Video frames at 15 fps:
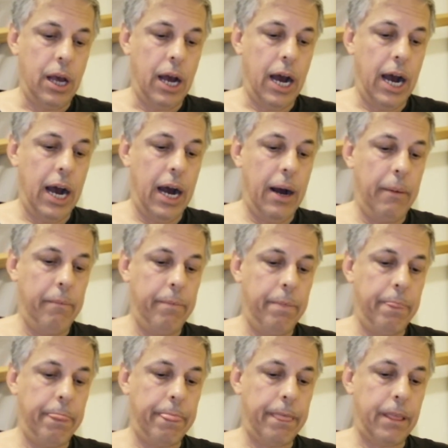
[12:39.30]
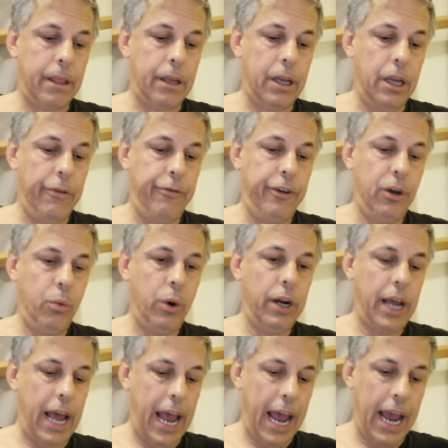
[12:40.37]
If you want
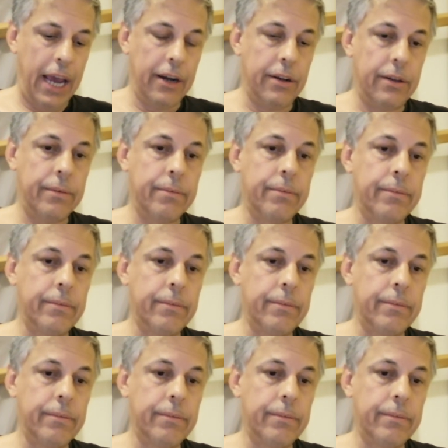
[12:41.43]
to add